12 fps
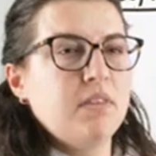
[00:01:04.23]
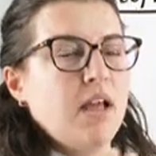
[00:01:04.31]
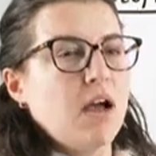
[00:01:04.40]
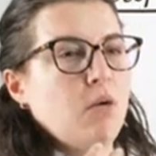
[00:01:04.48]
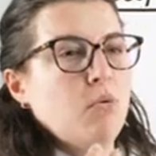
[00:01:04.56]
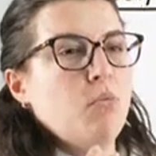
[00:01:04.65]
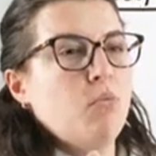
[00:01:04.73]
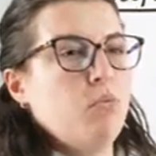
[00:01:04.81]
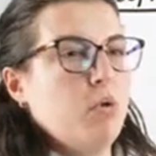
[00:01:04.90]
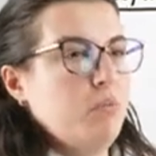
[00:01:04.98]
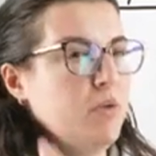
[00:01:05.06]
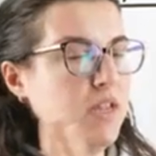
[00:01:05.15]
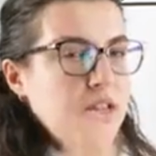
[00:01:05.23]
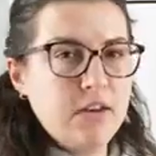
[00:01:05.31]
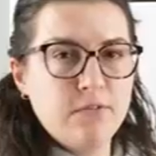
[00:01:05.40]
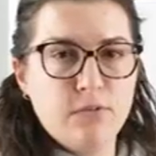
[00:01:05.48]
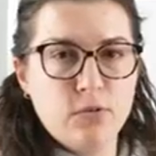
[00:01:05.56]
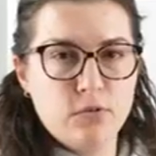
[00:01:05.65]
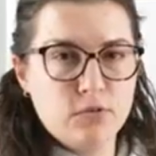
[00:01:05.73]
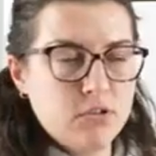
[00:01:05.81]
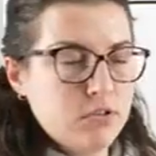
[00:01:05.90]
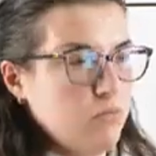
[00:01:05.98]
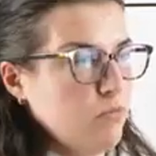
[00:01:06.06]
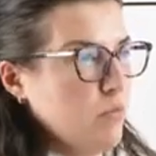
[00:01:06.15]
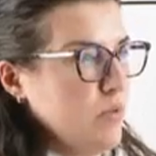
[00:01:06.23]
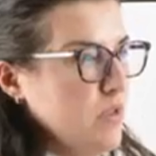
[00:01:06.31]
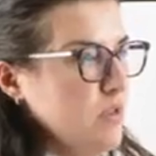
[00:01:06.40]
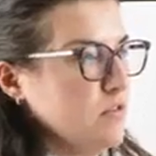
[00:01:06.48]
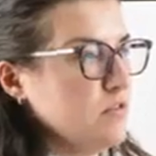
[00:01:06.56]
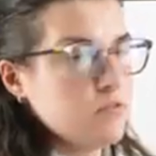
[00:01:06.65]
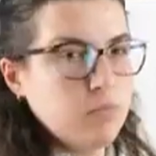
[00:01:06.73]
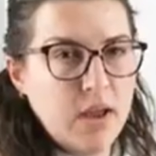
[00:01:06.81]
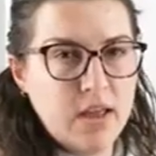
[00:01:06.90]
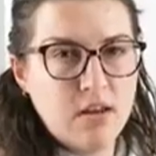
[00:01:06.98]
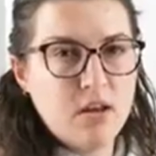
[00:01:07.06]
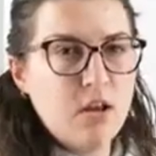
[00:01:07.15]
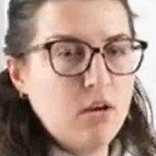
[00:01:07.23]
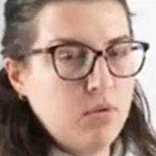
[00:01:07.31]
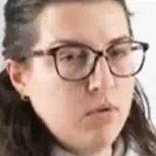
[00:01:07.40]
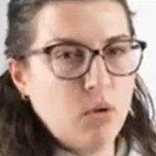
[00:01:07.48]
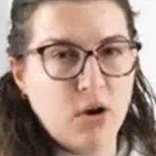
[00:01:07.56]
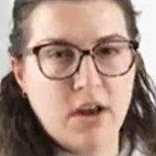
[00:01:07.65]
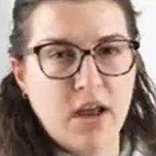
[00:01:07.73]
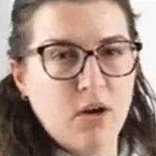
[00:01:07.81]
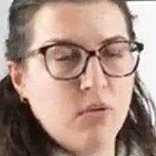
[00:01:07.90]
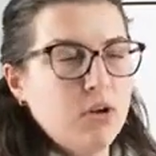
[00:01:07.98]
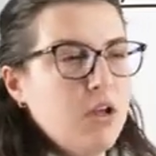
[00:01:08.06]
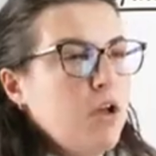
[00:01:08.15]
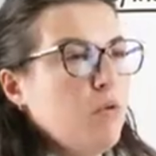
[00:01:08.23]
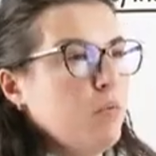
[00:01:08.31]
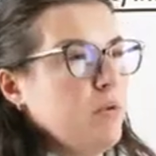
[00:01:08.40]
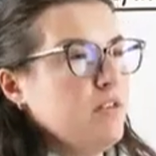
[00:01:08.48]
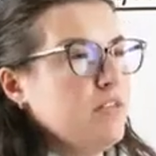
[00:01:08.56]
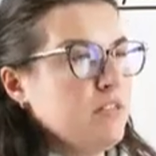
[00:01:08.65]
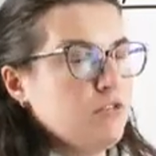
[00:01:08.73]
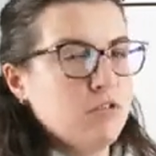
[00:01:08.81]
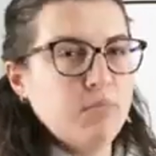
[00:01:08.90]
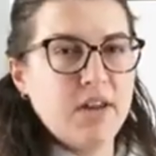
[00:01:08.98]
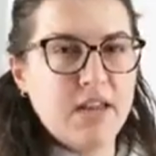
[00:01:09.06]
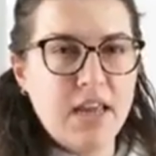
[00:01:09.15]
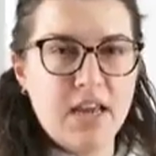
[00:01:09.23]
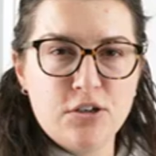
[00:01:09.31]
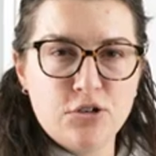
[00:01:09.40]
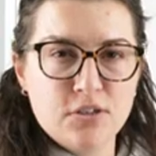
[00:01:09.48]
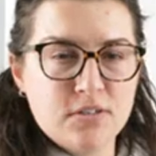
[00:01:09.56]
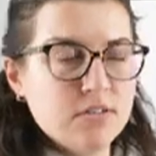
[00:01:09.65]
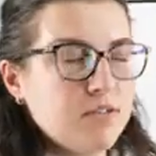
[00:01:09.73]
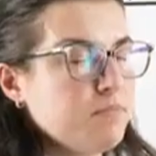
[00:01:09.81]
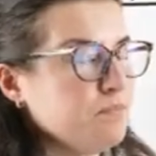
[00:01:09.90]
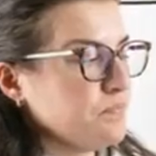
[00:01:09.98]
Now, when we eat foods, when we sweat, we work out, when we take certain medications,